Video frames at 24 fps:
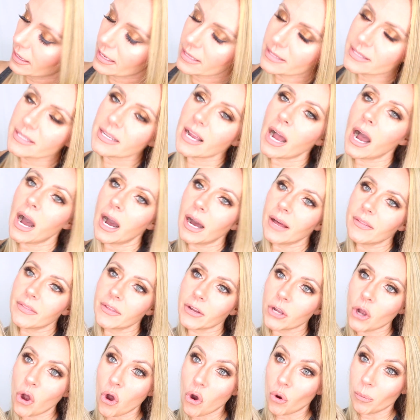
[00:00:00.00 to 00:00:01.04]
It's got the
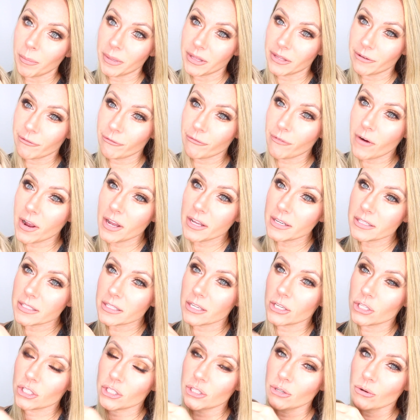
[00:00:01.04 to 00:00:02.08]
comb in the
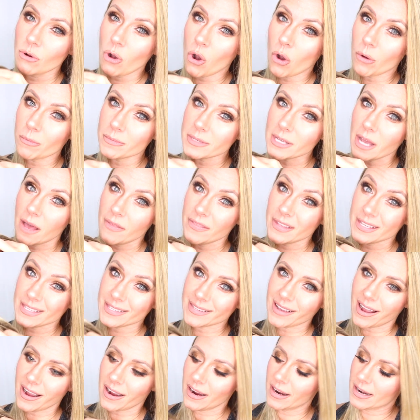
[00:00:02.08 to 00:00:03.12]
front, 2 combs on the
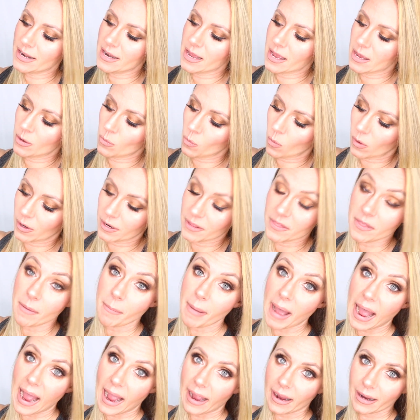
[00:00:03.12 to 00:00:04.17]
side, and 1 in the
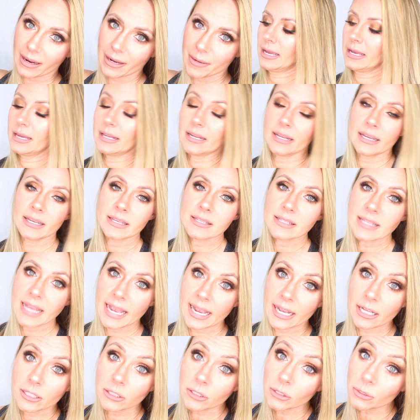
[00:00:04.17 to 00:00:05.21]
back. It is
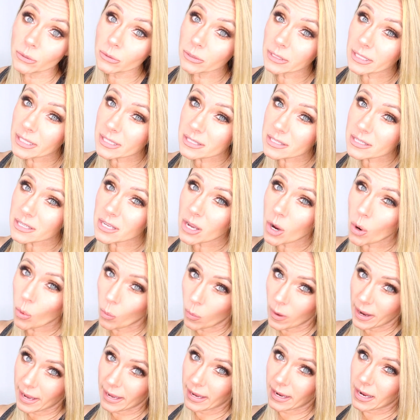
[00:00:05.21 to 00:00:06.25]
a glueless
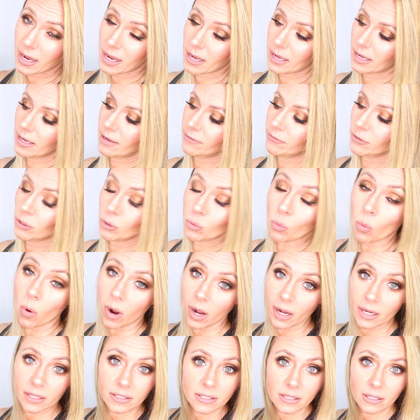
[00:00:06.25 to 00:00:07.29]
wig. If you
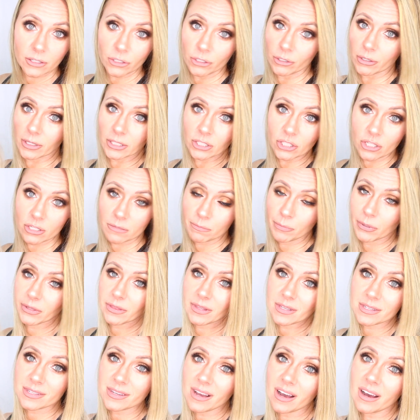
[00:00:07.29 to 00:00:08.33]
want, you can just put
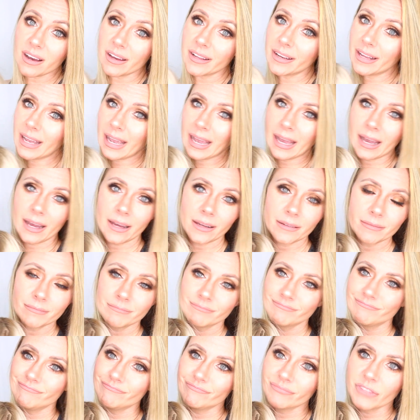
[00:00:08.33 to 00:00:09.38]
this on
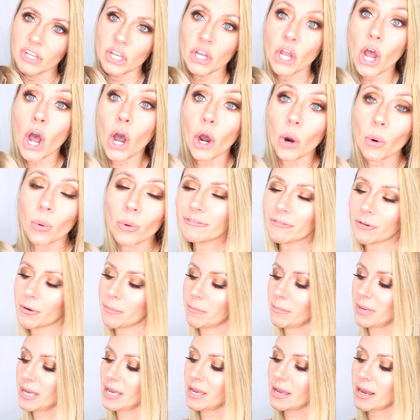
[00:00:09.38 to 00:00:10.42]
and go. For
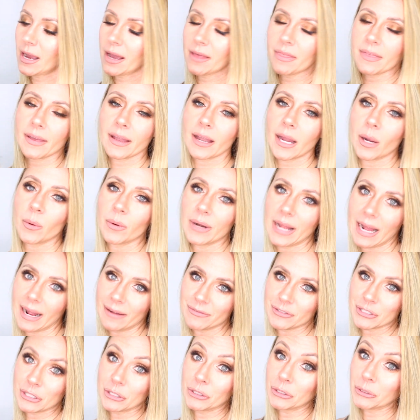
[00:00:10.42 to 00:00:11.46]
me, I think I would
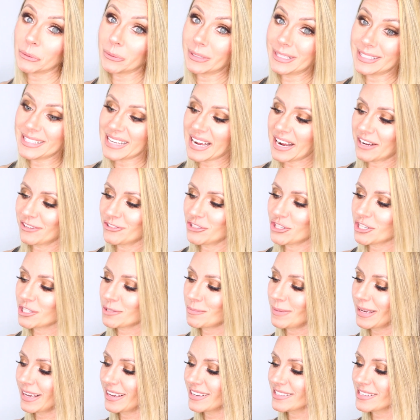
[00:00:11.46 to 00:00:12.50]
have to glue it down
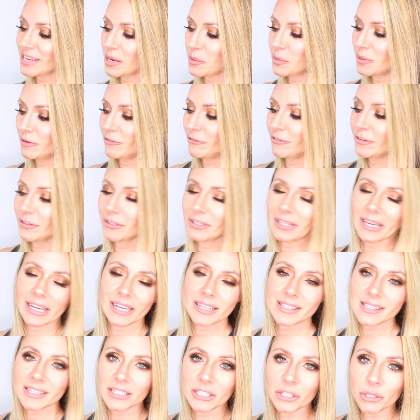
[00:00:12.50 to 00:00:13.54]
just because I would feel like
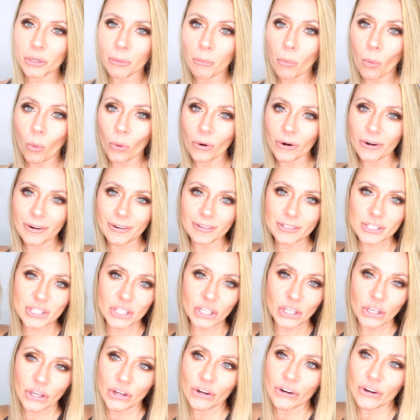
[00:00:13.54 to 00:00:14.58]
it's a little more
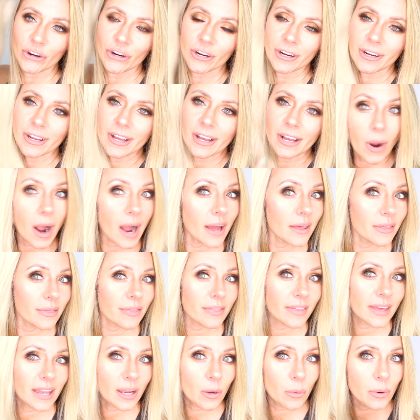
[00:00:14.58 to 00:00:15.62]
secure. I
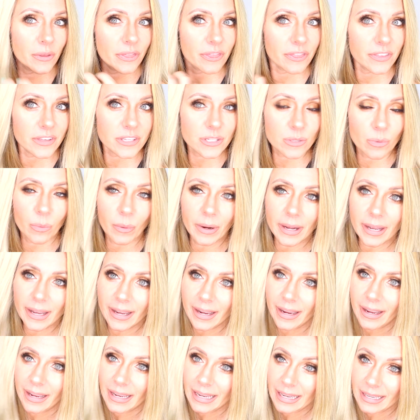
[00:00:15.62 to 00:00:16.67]
think with this
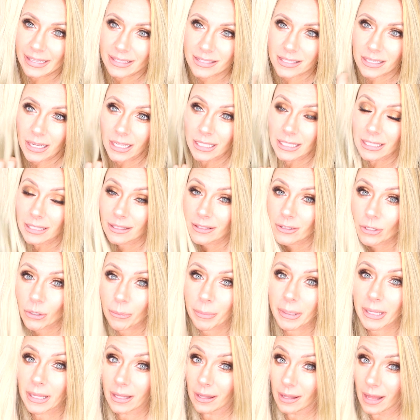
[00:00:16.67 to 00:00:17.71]
wig, it's a little
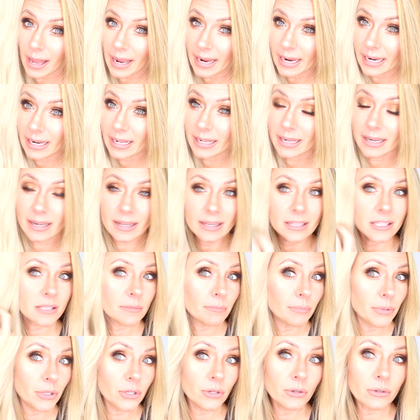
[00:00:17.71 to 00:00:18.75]
bit light. It is
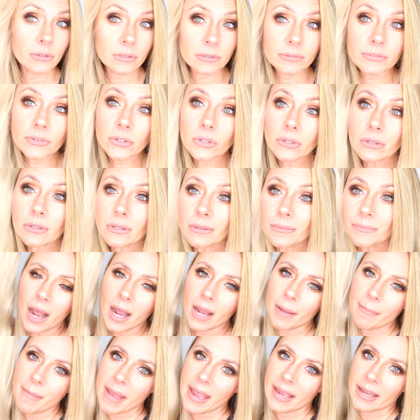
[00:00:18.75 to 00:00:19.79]
beautiful.
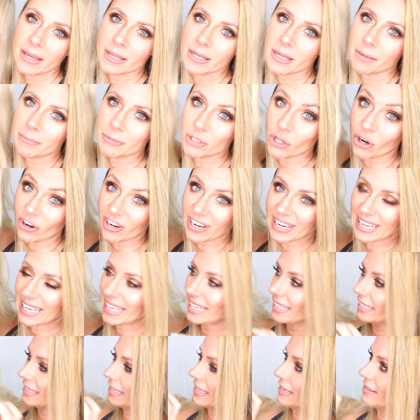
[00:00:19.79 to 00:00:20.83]
I may end up
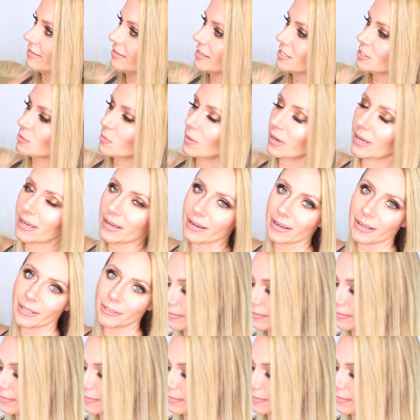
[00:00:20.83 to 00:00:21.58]
darkening this wig.